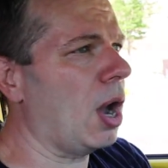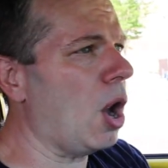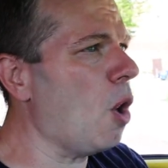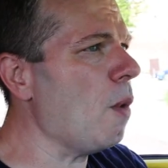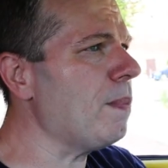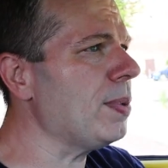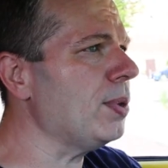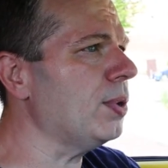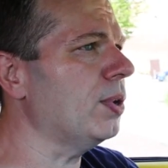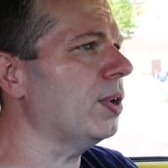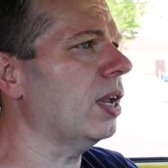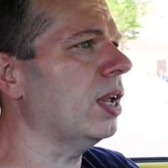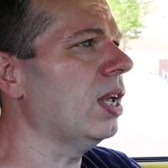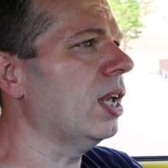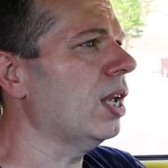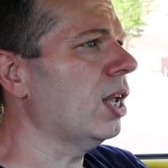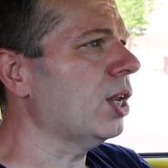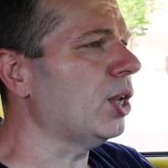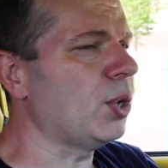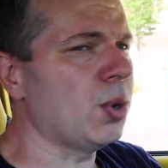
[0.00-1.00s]
I hope you,
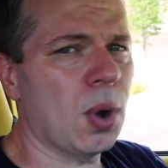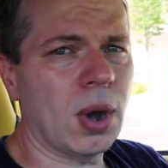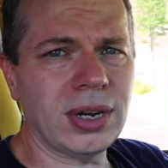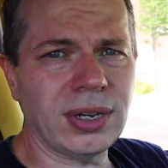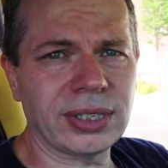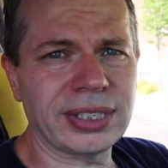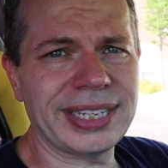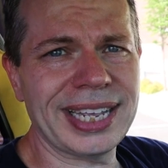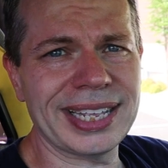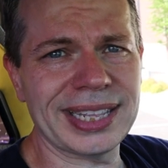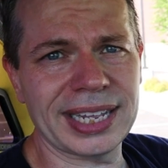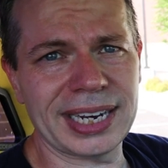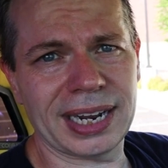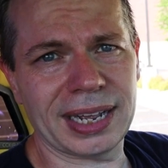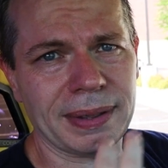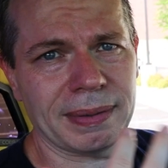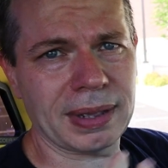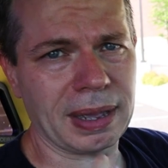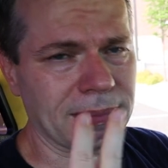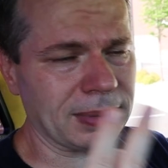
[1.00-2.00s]
you understand that
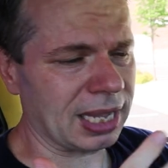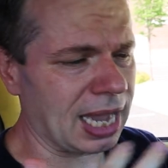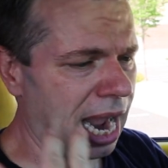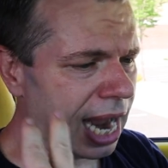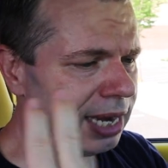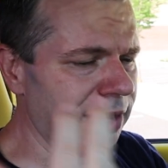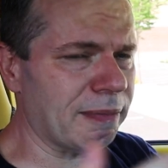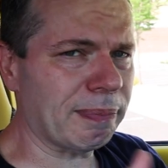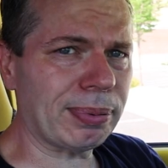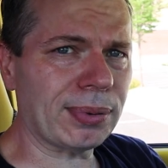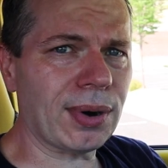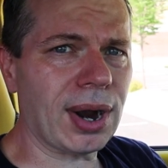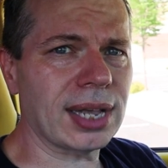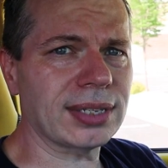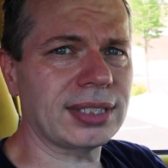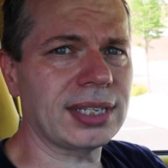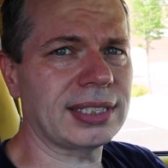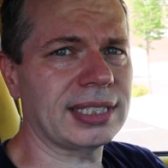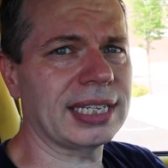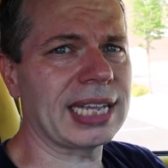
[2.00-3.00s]
I, I'm kind of
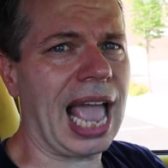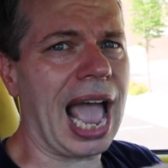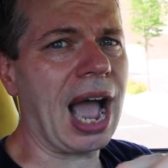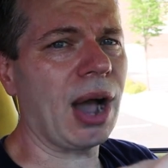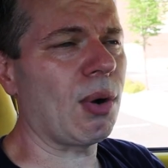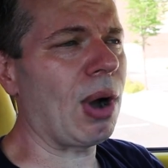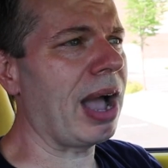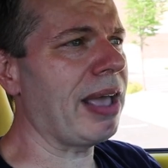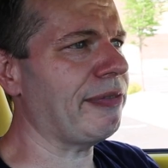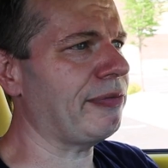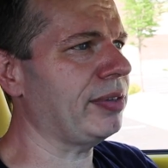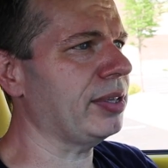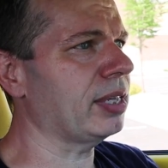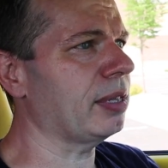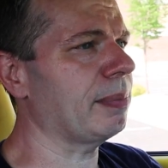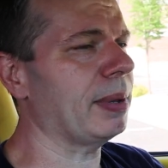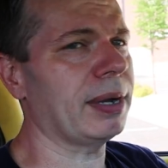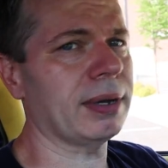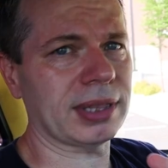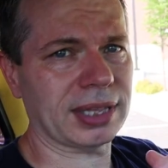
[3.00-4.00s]
processing how I
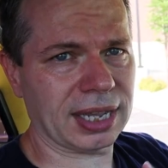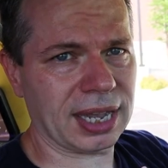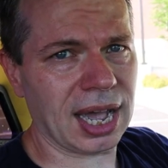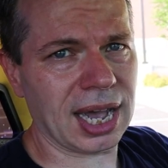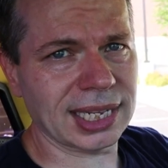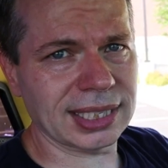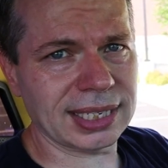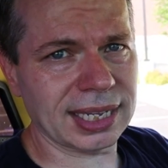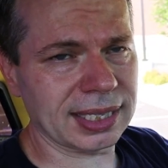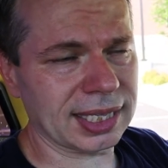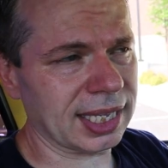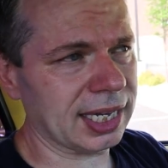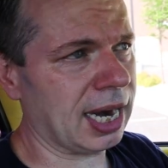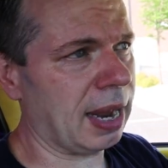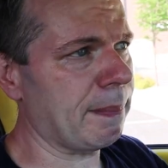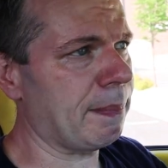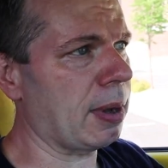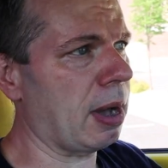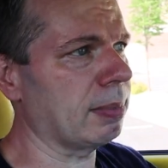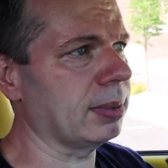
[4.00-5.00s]
feel about the content that
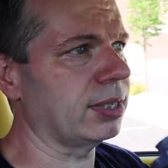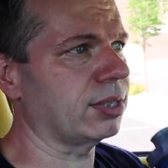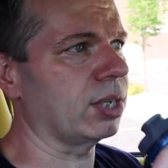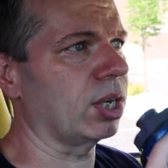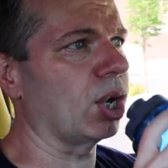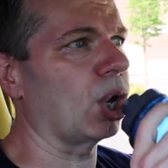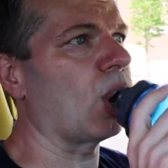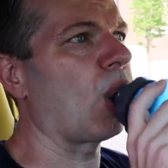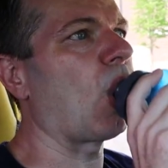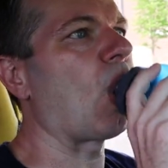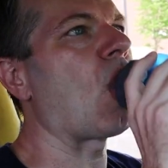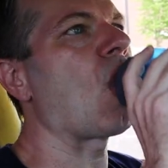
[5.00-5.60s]
I'm publishing.